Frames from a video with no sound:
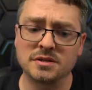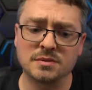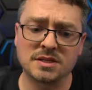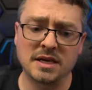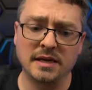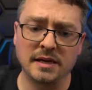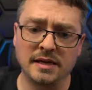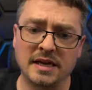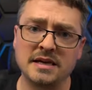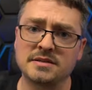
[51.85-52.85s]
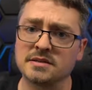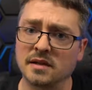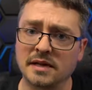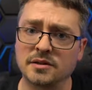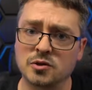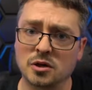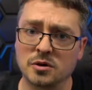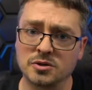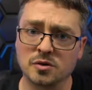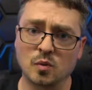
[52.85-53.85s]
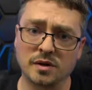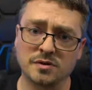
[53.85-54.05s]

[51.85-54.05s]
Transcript: I would say in cases like the charger where